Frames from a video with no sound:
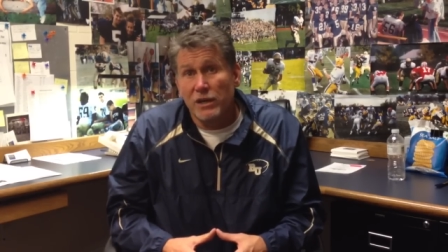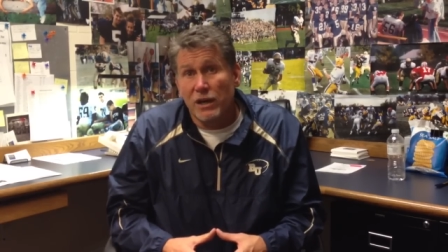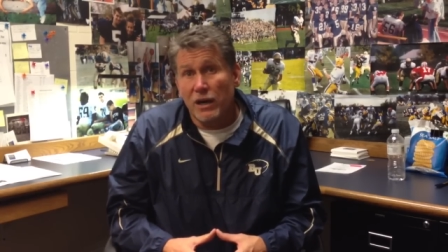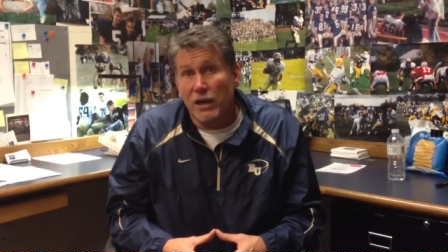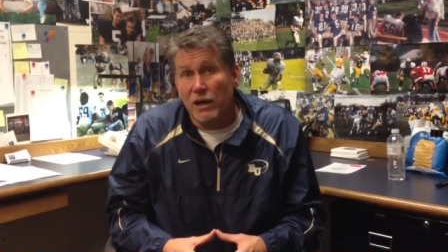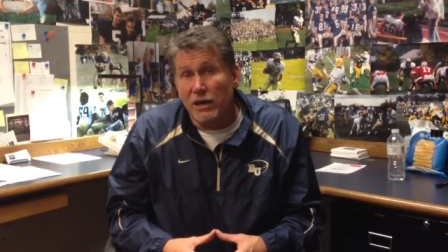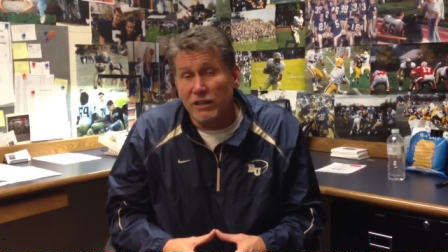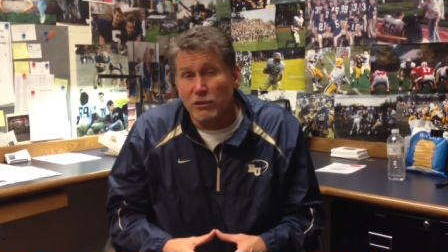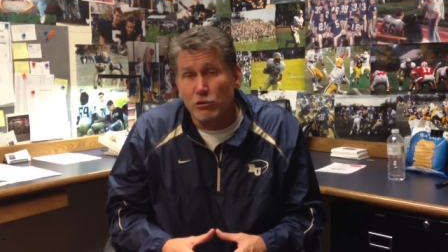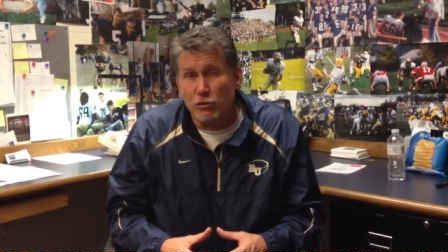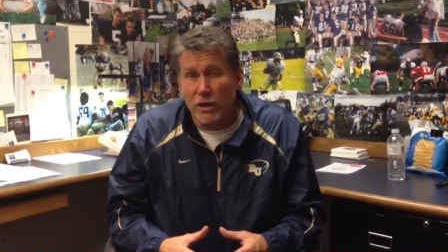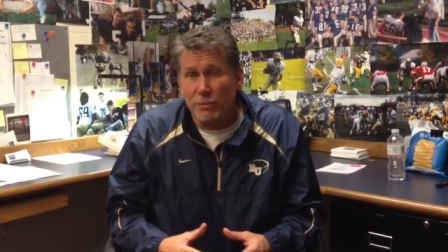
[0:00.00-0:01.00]
Uh,
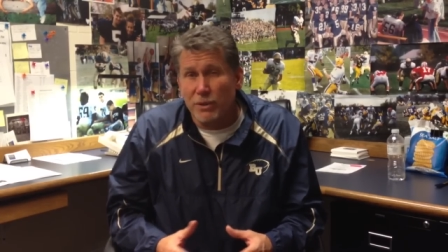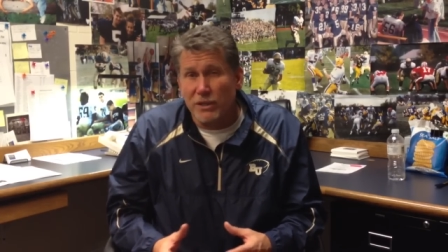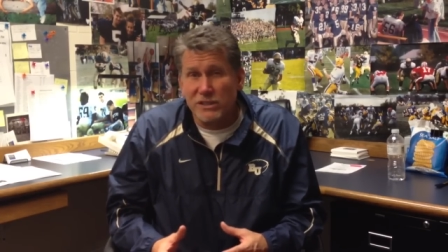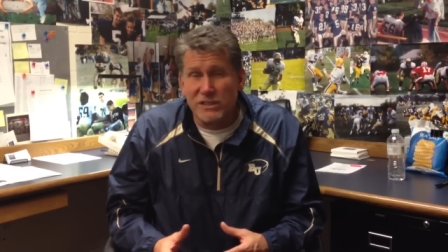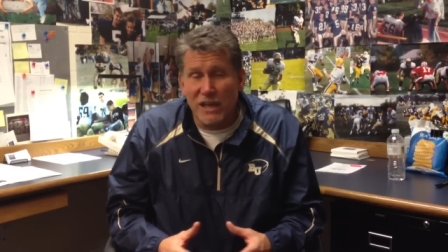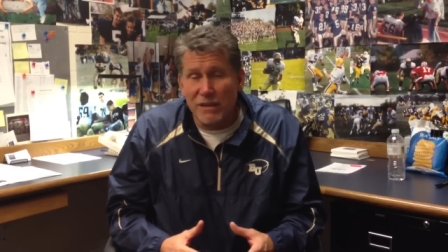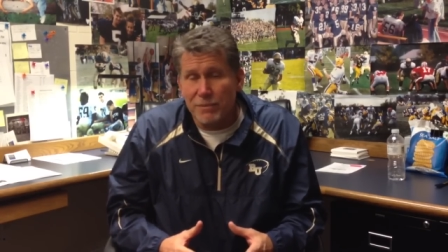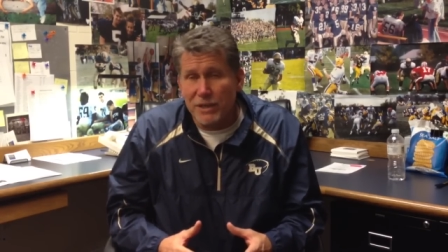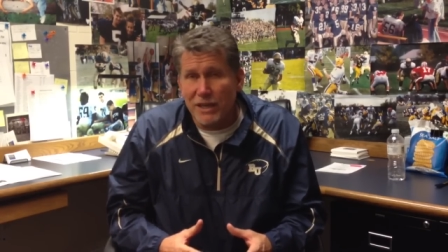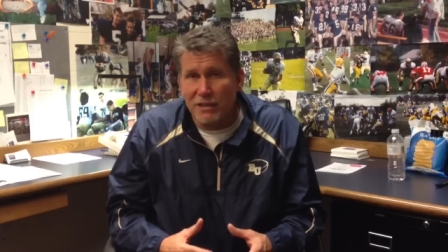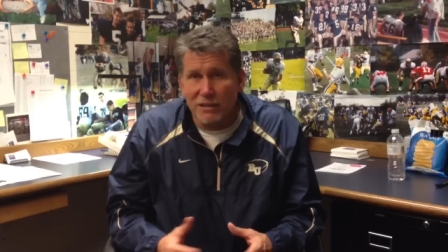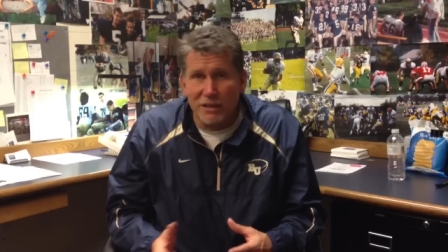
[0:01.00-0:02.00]
incredible excitement.
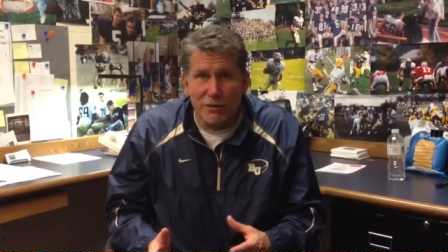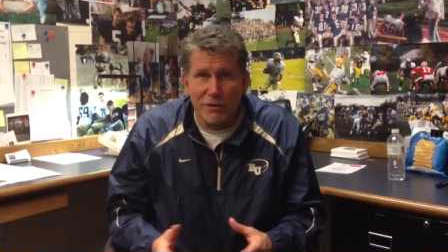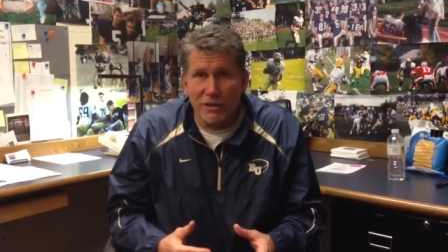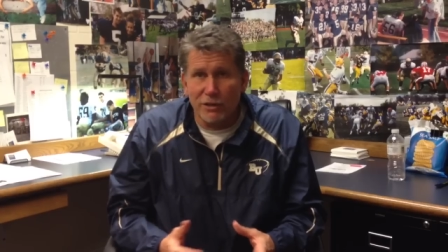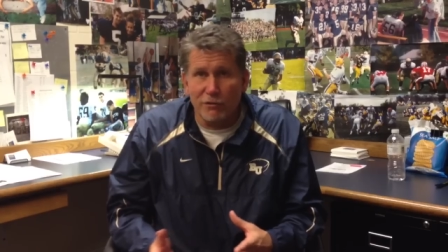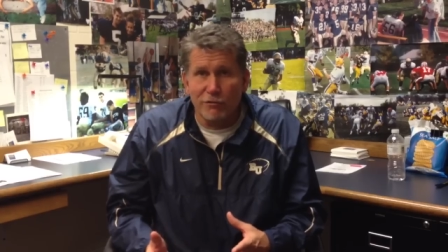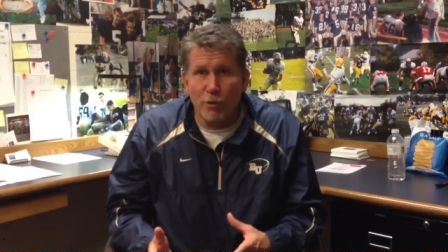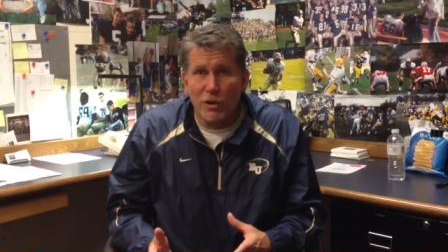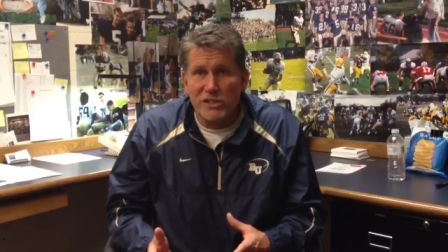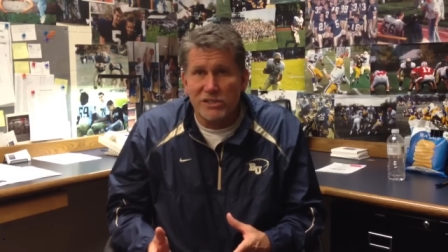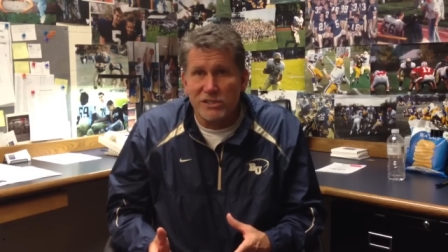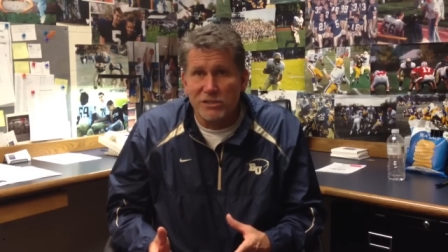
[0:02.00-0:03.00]
I could hear it in their
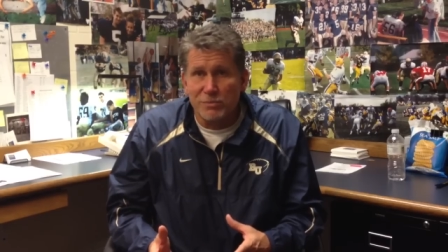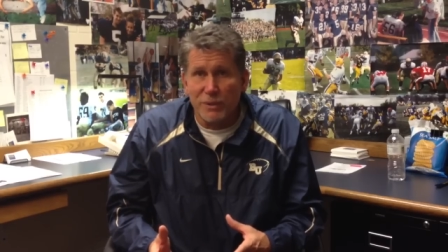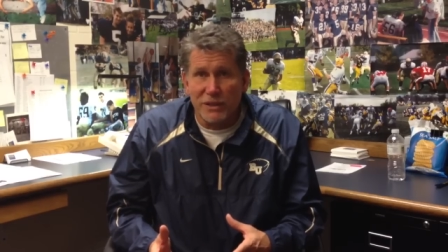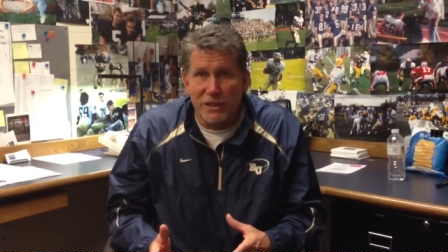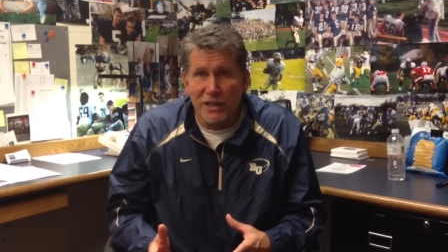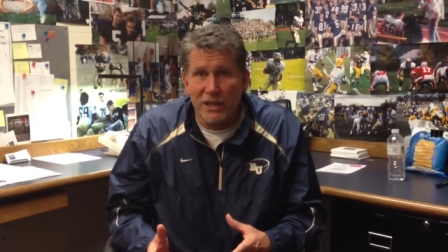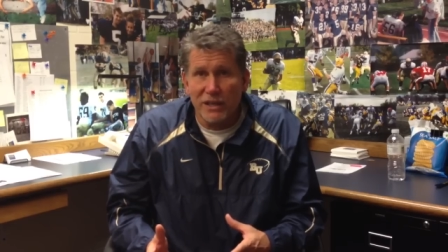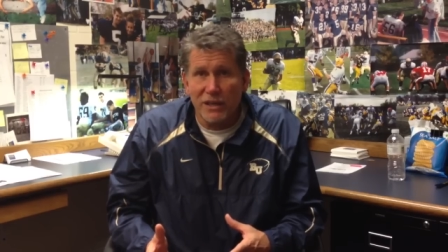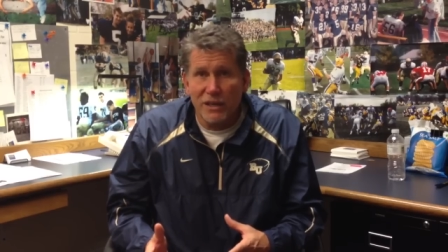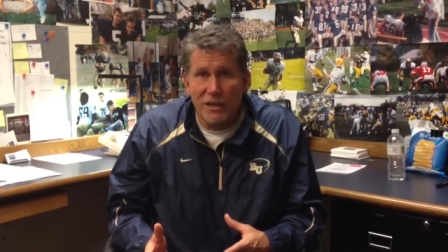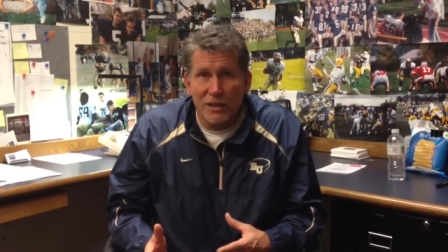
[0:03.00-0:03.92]
voices, but they